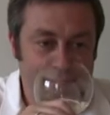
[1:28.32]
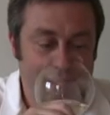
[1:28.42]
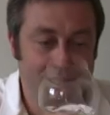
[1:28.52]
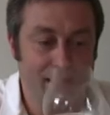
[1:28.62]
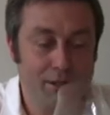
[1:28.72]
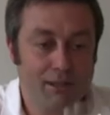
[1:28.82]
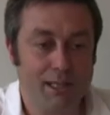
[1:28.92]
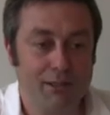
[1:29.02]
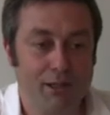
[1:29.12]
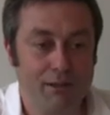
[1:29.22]
And then you
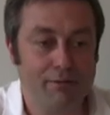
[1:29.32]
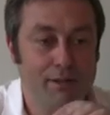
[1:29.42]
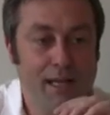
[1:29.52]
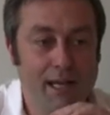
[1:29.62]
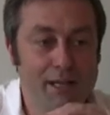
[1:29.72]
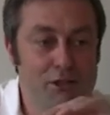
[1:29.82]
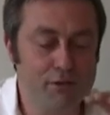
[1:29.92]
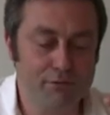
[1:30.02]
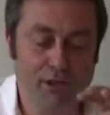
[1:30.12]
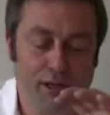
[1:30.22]
get a kind of edge
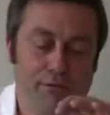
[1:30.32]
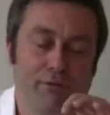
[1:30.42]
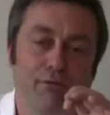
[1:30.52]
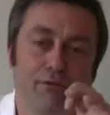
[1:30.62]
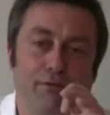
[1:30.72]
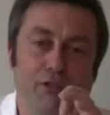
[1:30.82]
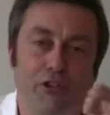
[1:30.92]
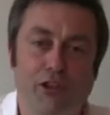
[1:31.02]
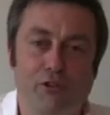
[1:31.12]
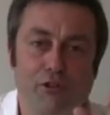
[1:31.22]
of kind of
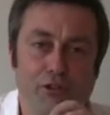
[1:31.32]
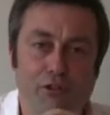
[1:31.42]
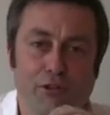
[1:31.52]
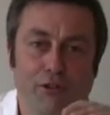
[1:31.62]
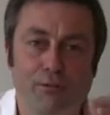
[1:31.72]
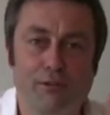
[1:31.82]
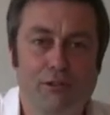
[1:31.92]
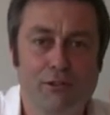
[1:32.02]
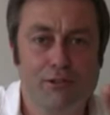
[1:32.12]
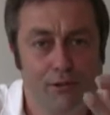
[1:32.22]
citrus,
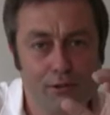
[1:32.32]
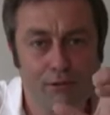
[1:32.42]
which is,